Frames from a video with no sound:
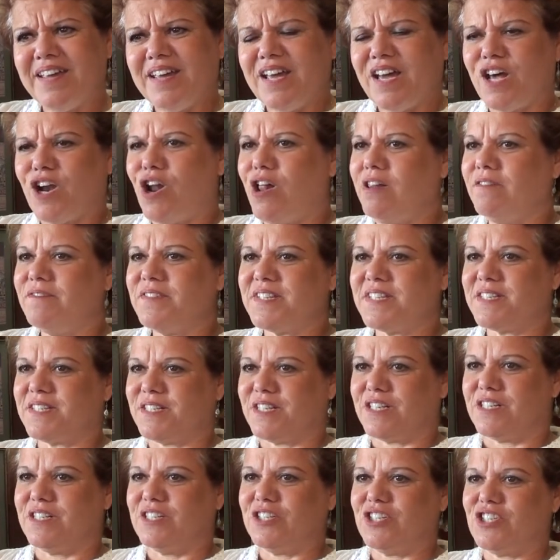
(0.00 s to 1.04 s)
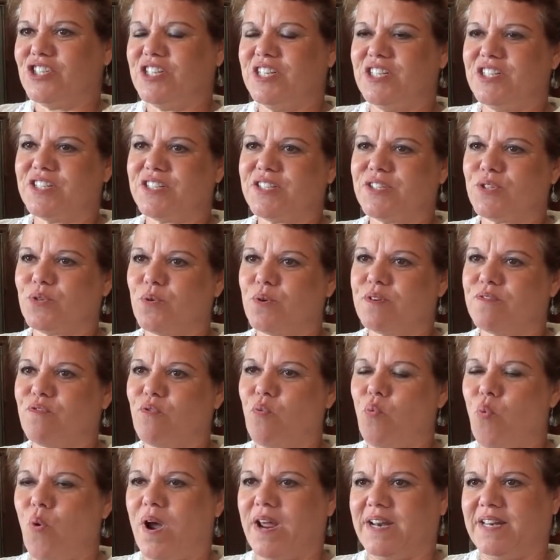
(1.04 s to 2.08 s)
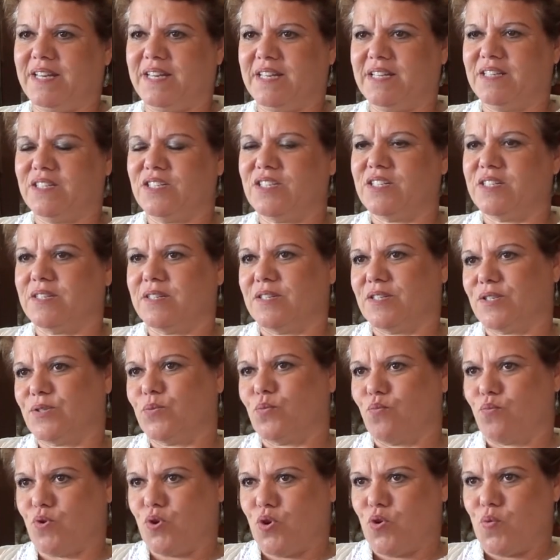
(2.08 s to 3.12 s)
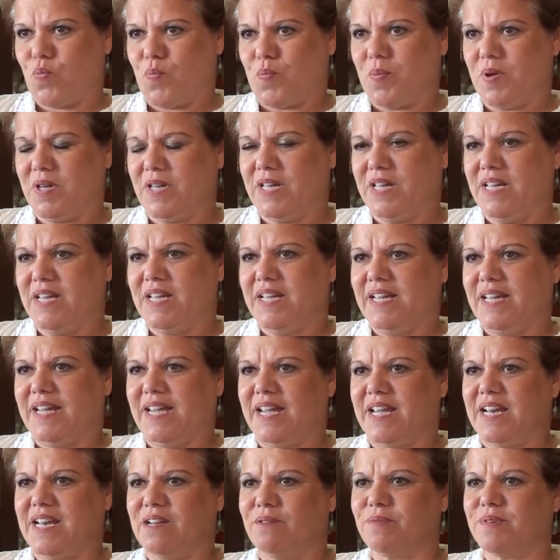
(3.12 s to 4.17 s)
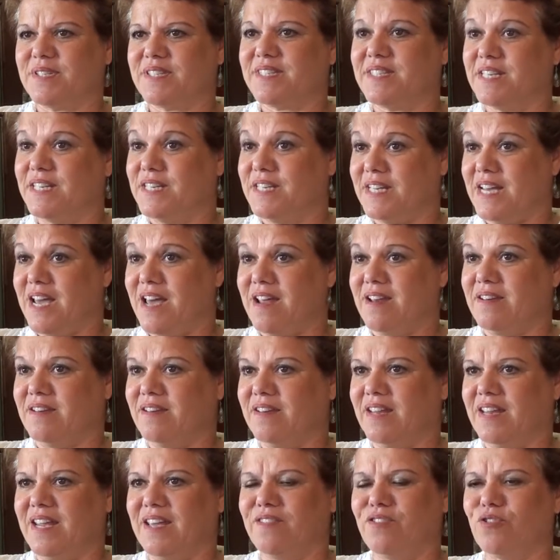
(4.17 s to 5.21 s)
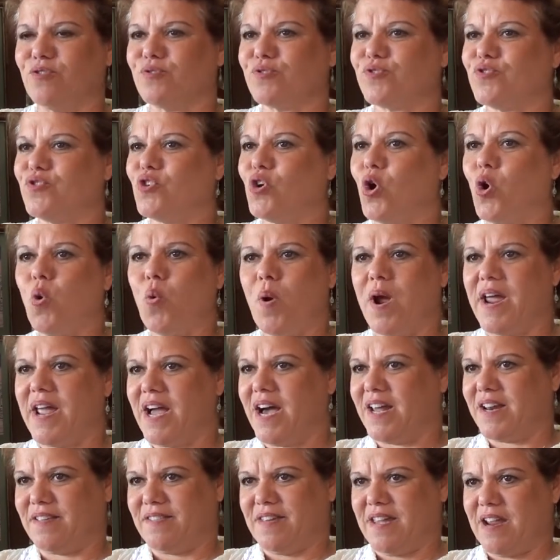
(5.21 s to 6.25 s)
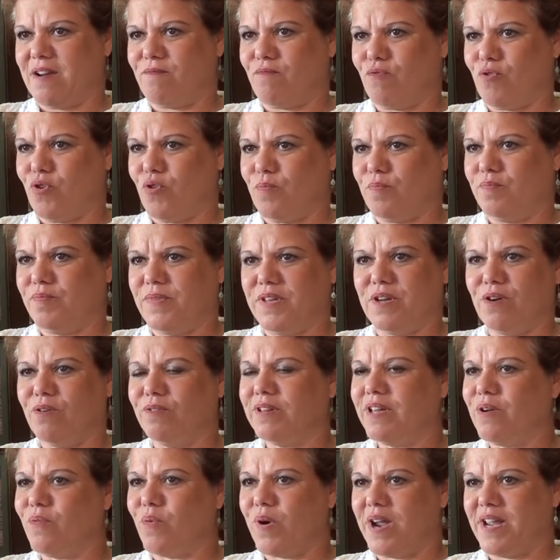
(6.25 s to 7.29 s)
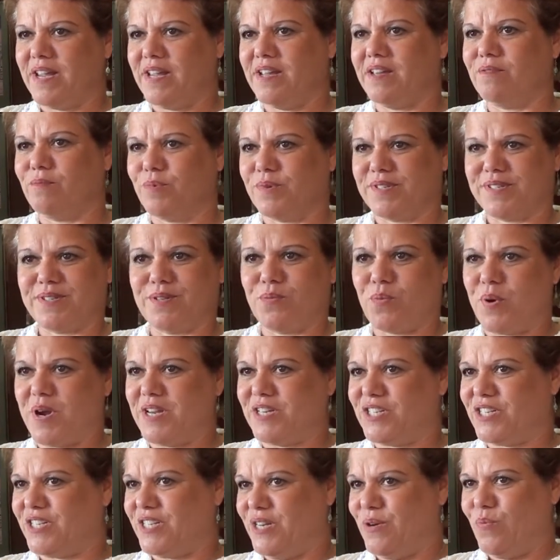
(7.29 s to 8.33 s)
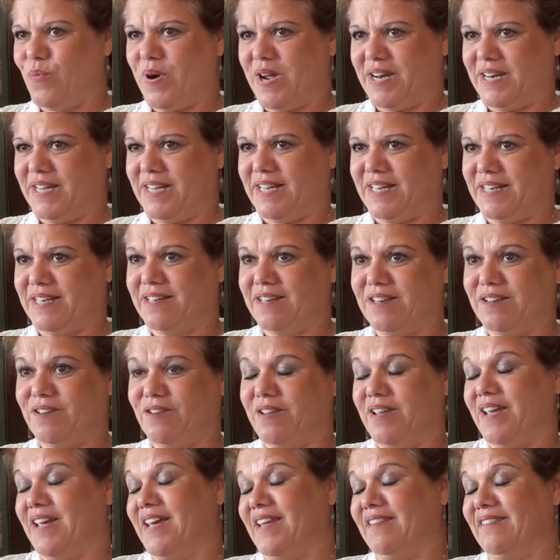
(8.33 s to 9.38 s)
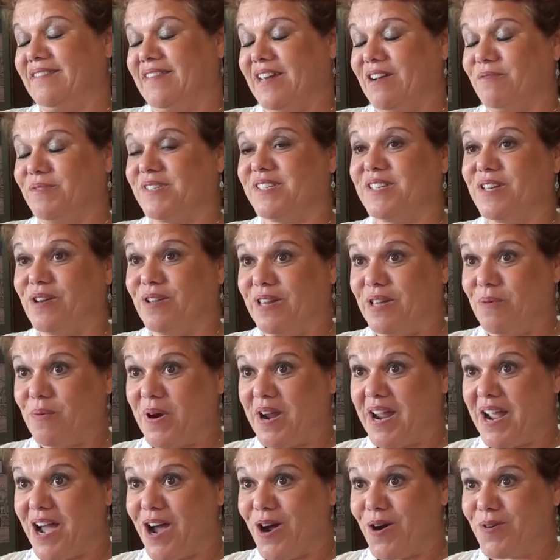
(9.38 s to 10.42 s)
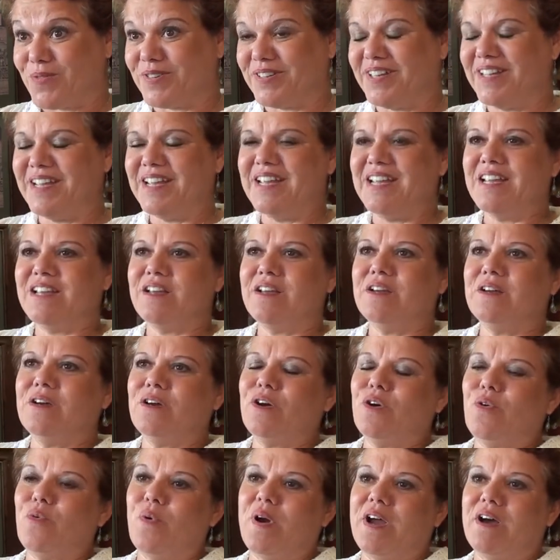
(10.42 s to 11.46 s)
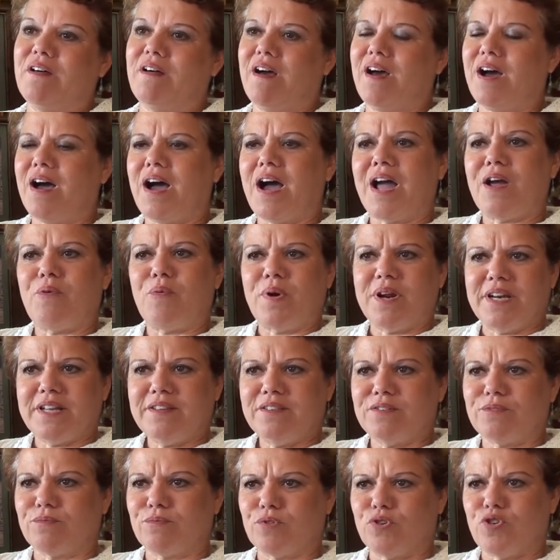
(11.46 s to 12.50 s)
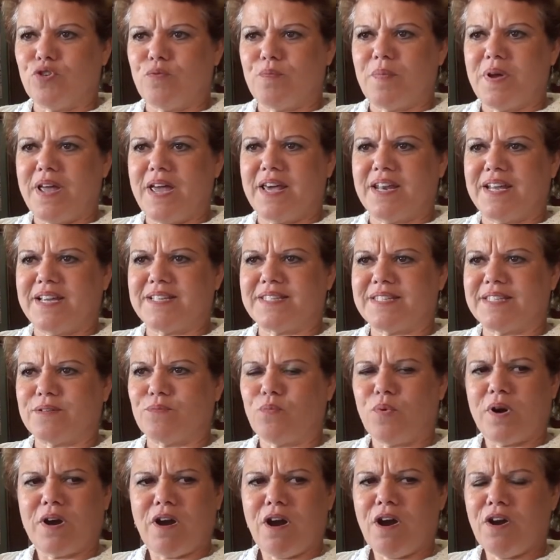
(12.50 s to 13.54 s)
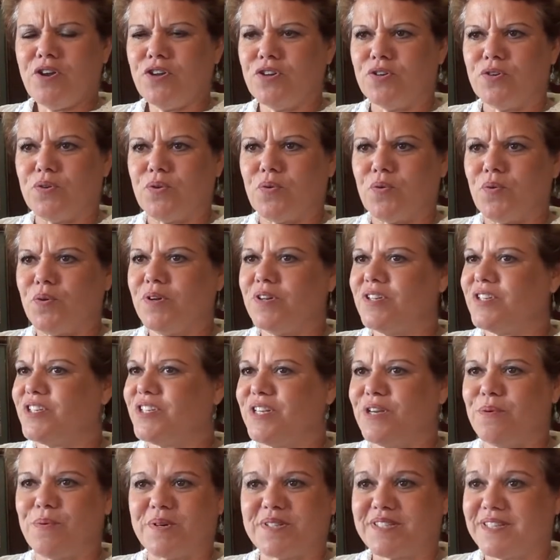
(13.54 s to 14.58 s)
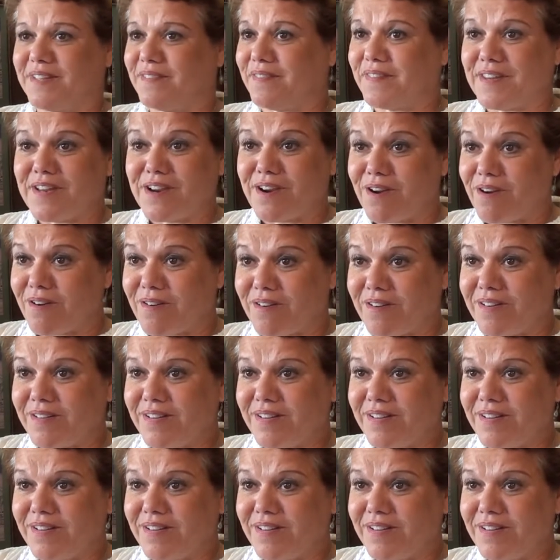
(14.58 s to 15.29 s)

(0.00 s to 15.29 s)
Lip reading: And all of a sudden, she just sort of went into this room, and it was the den, and there's no way out of that room. The only way in was the way she went in, and that was the only way out. Well, I went in the room, and I said, where are you? She wasn't there.